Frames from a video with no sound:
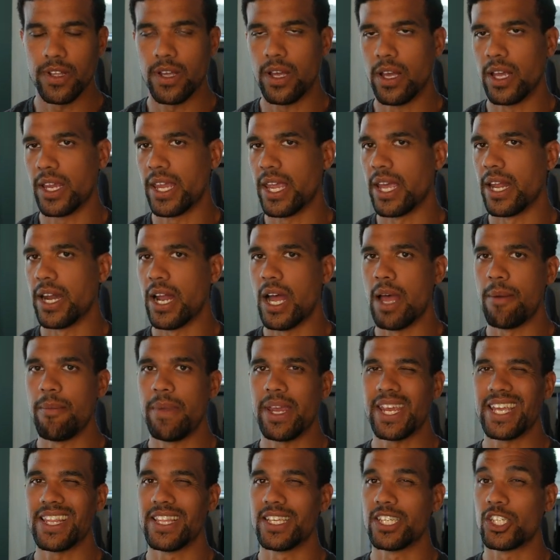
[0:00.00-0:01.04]
Again, I'm
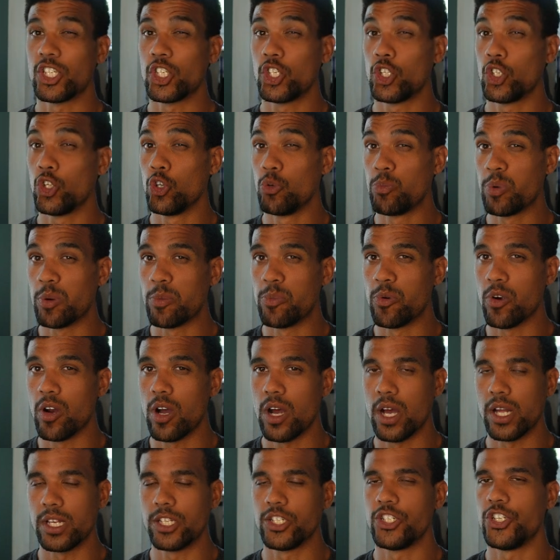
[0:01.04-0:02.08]
making this super
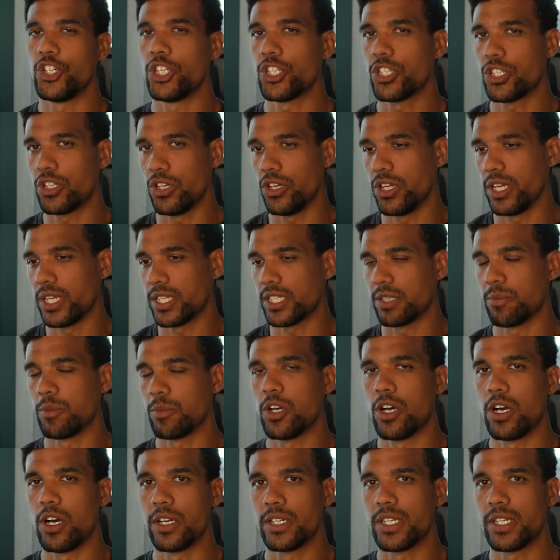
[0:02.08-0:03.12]
broad just so you can get some
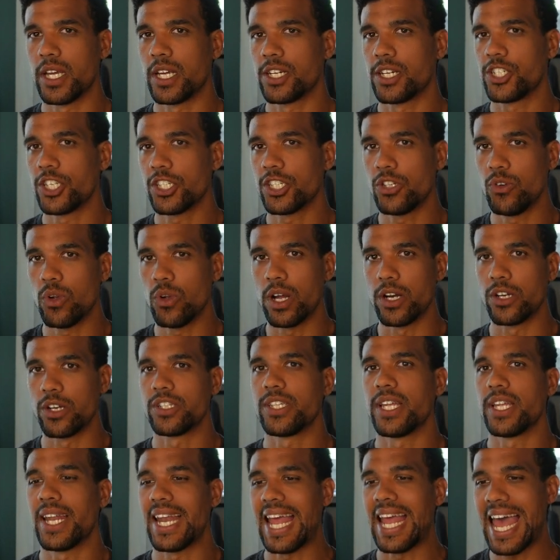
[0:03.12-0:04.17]
context, just so you
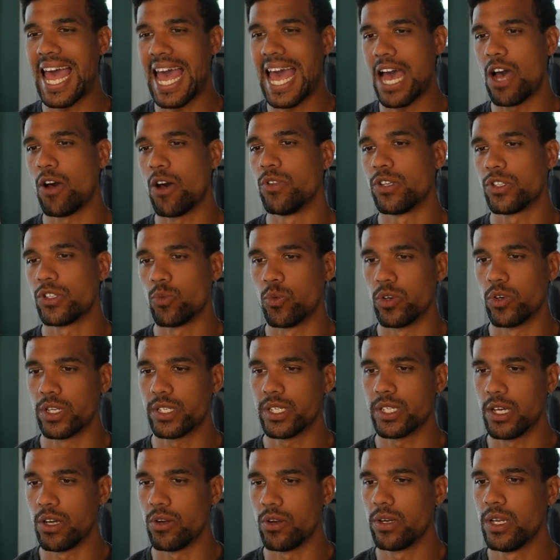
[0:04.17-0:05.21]
understand how this works
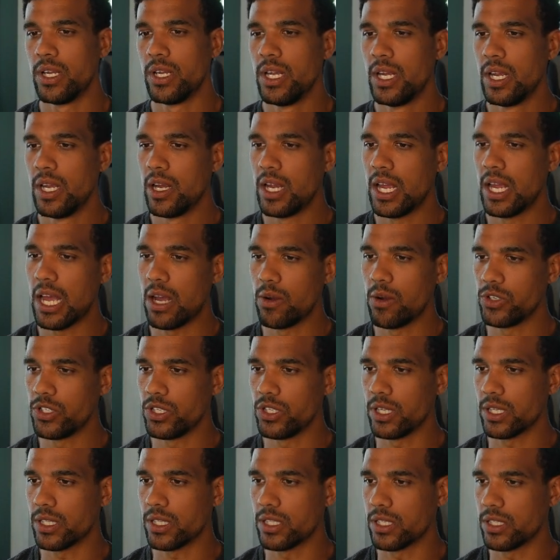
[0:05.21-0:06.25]
out. How would you
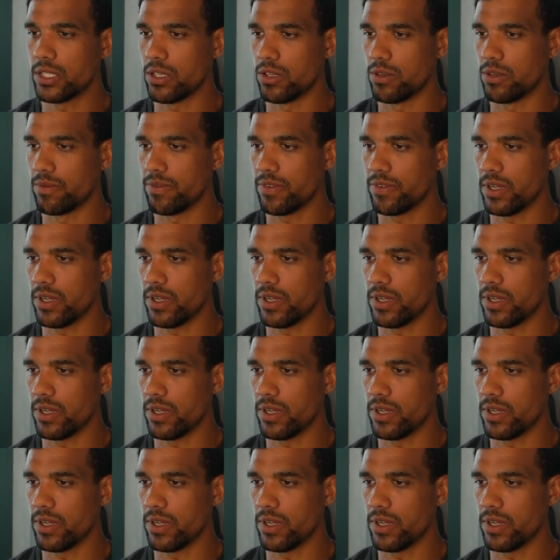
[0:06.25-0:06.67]
like the tone?